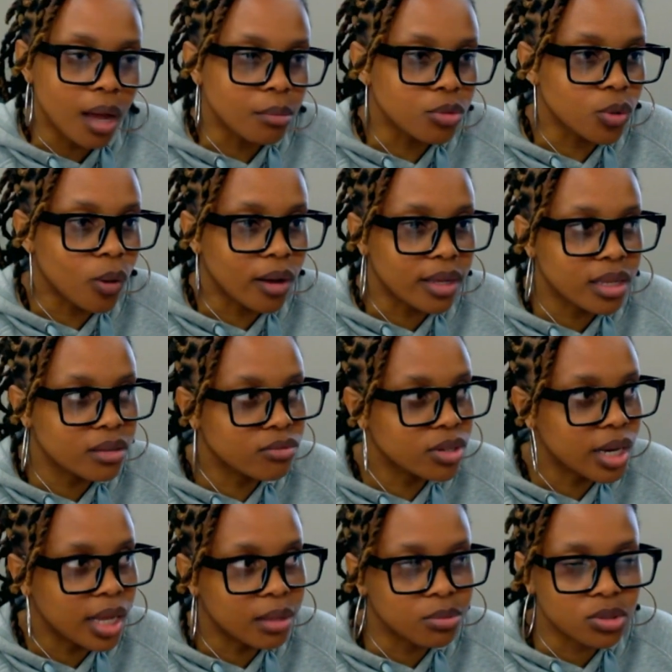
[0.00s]
You are
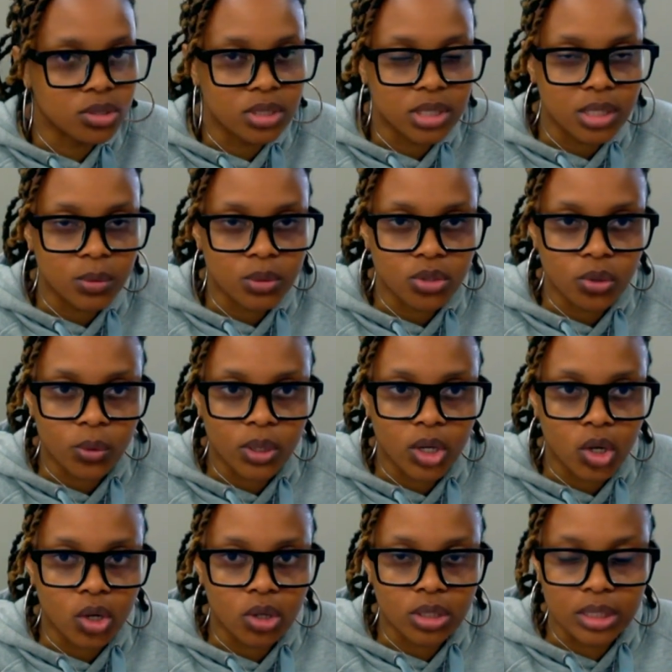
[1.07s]
even able to see what's
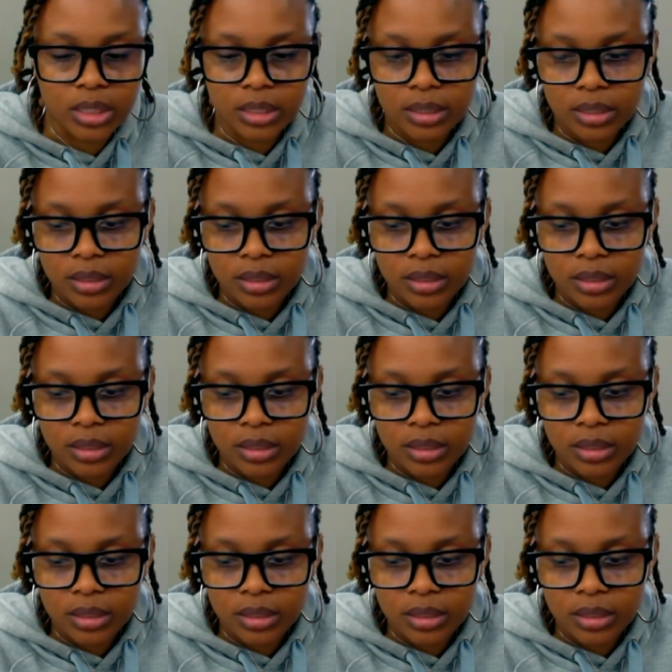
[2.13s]
going on